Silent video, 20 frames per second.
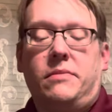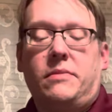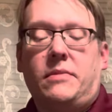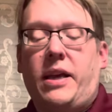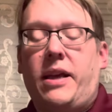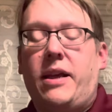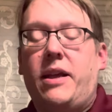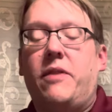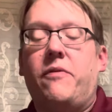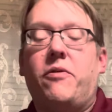
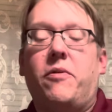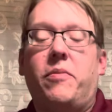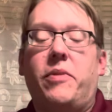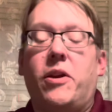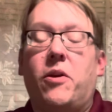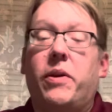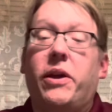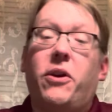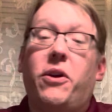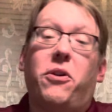And from
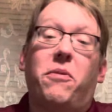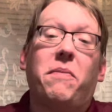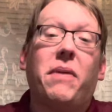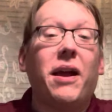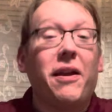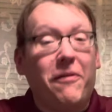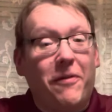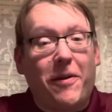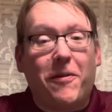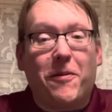there we go to my
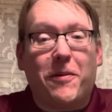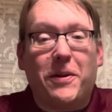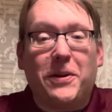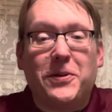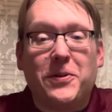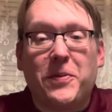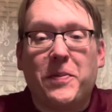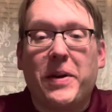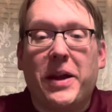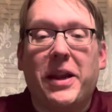favorite
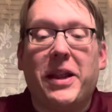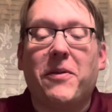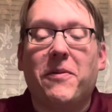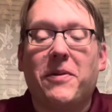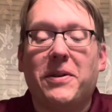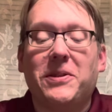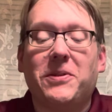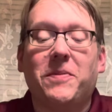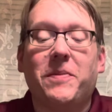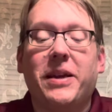WrestleMania,
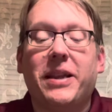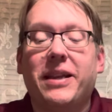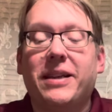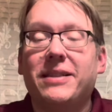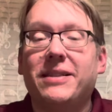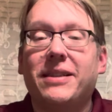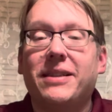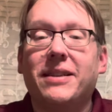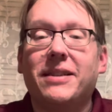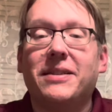WrestleMania
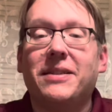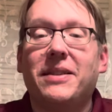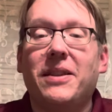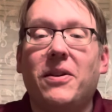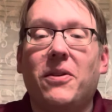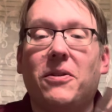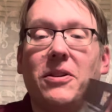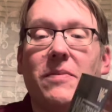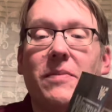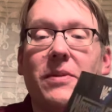6, The
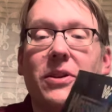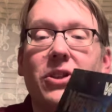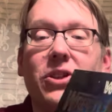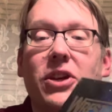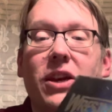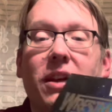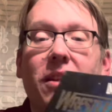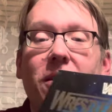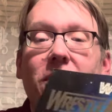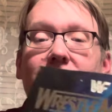Ultimate
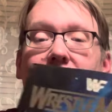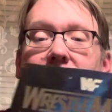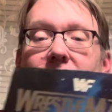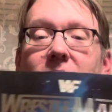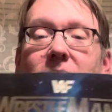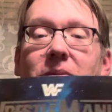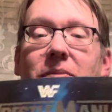Challenge,